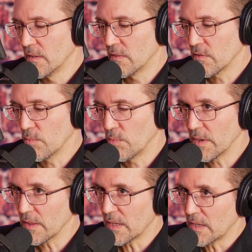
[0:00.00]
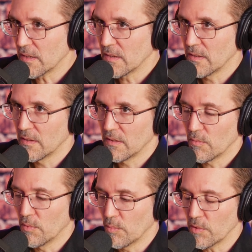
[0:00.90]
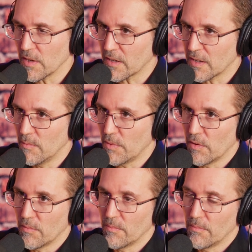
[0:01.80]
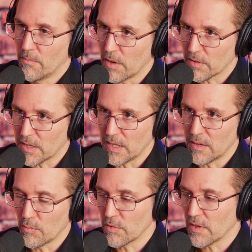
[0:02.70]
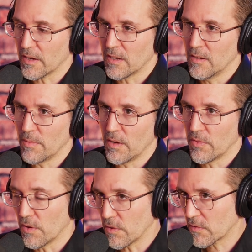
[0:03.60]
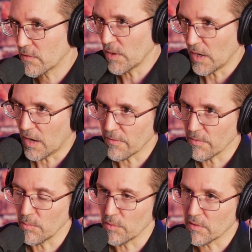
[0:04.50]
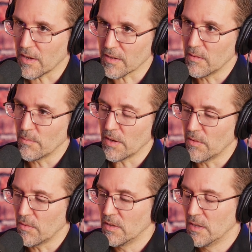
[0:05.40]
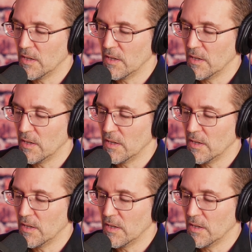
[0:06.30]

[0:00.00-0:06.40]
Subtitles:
So really, when we're talking about marketing and we're talking about the hook story offer, we're talking about